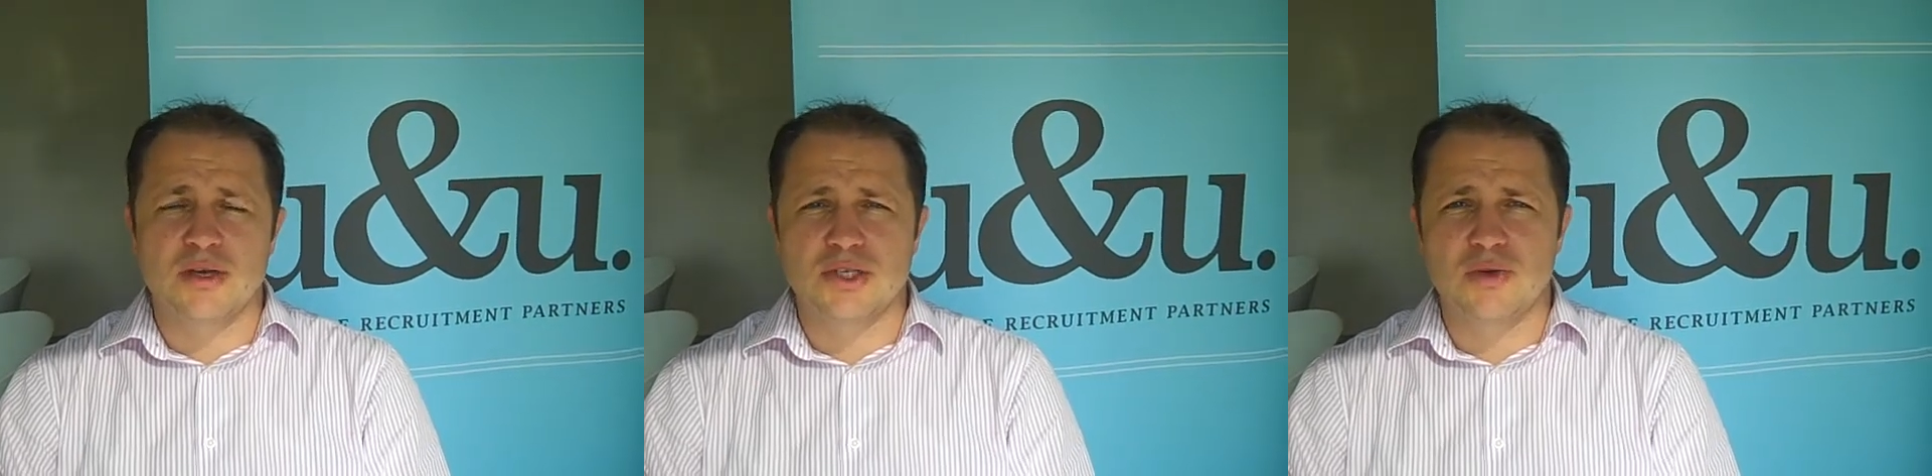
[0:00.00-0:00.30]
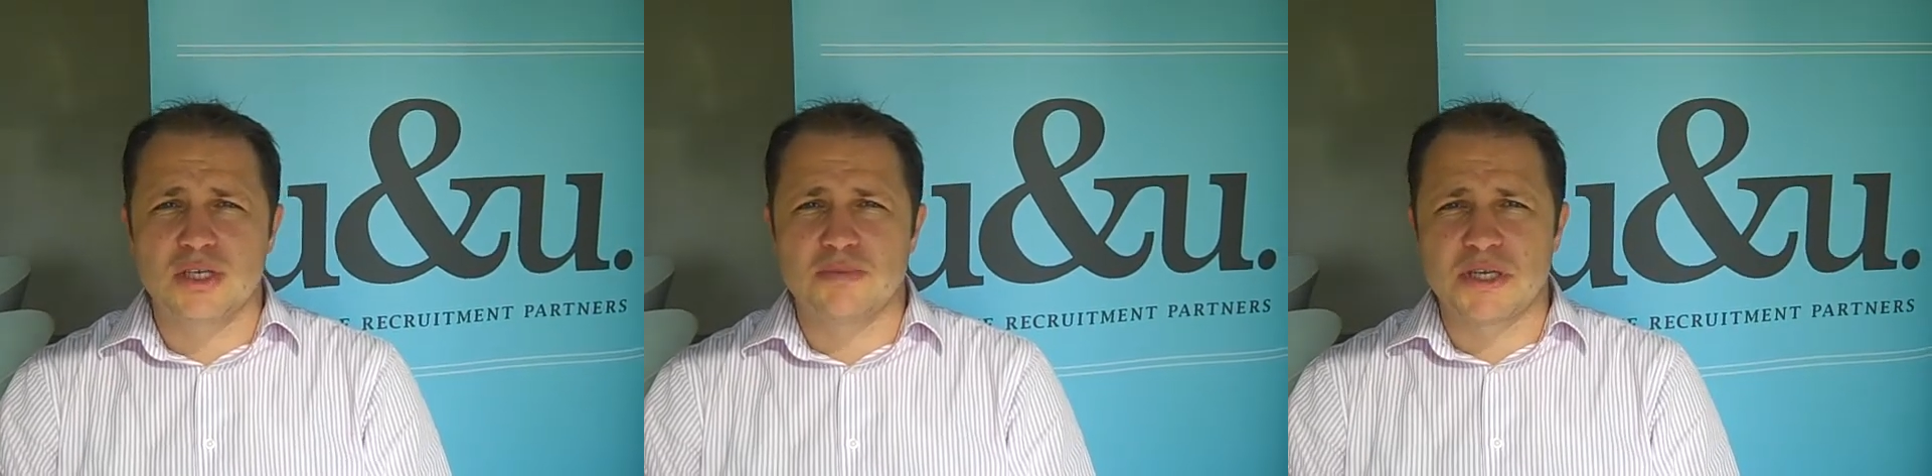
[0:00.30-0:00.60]
because
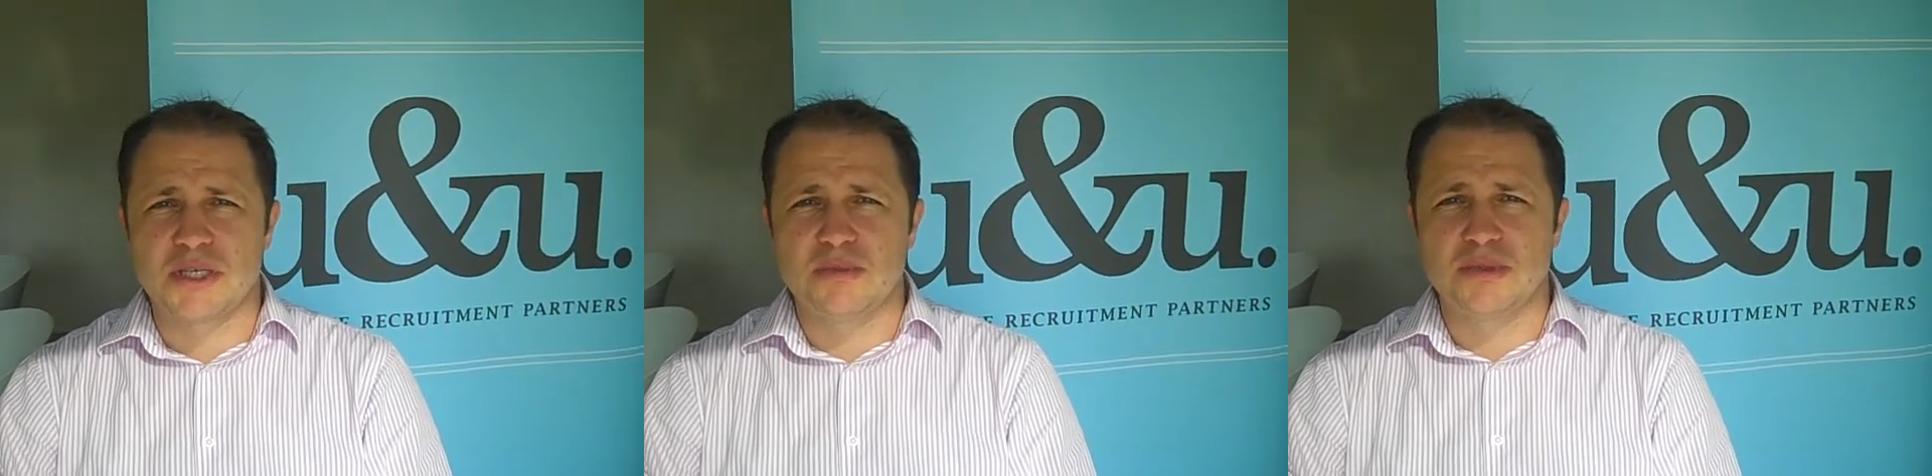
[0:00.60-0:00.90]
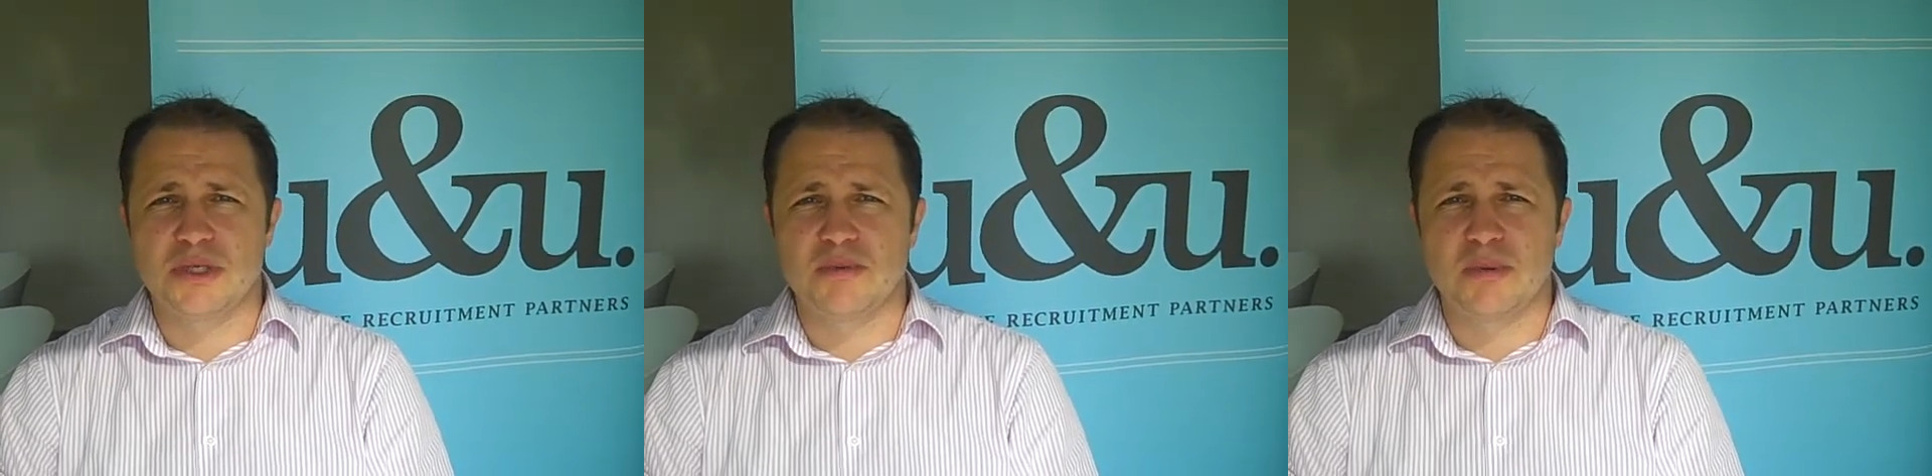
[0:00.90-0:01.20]
you'd expect it
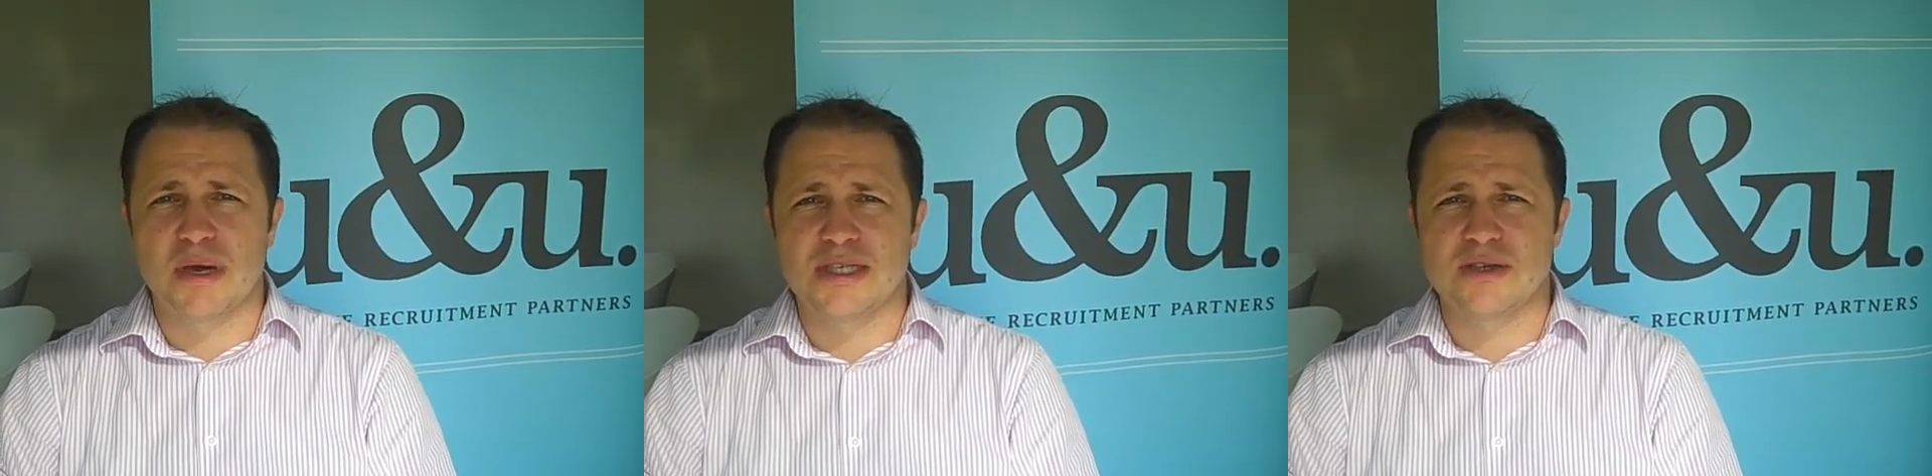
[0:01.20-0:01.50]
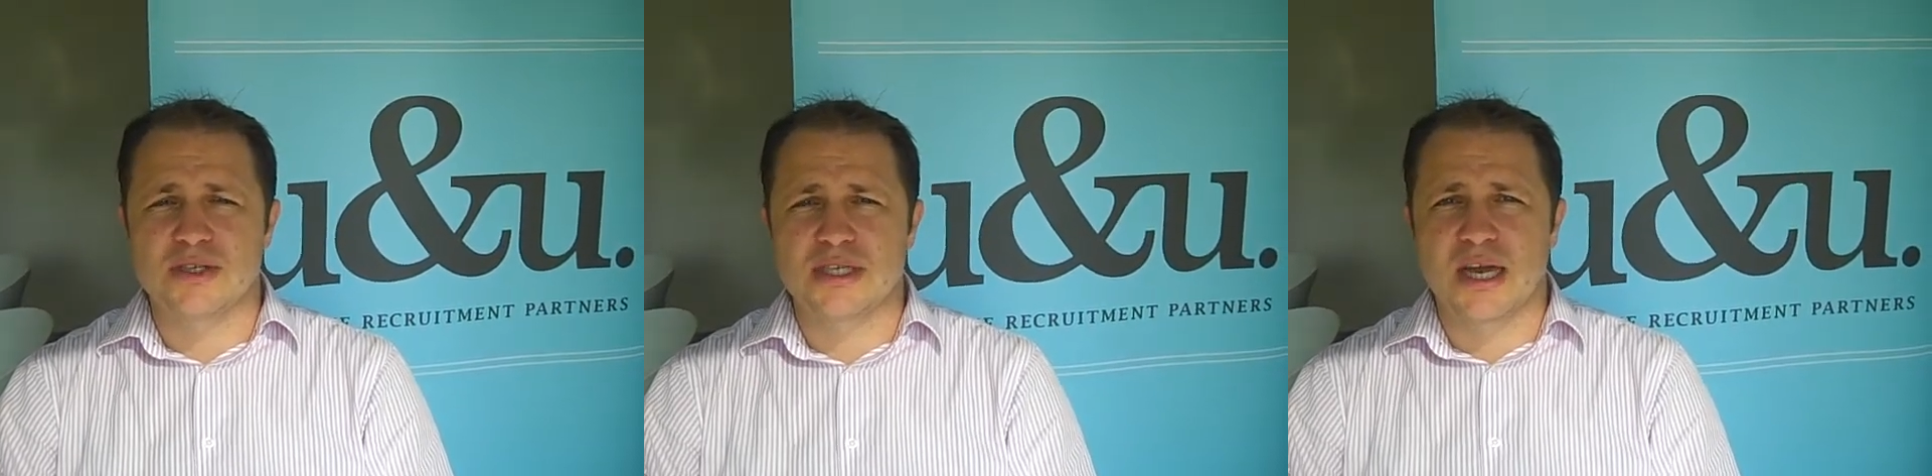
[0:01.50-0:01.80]
to be based
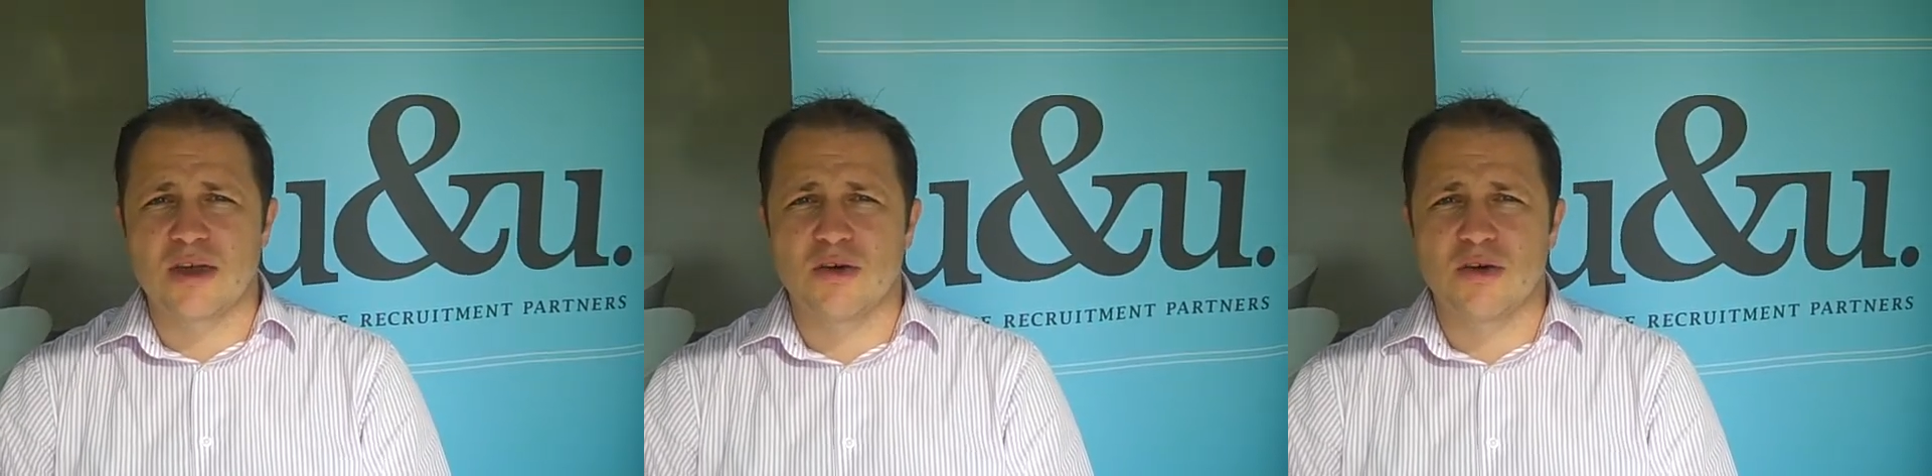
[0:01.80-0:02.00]
on site,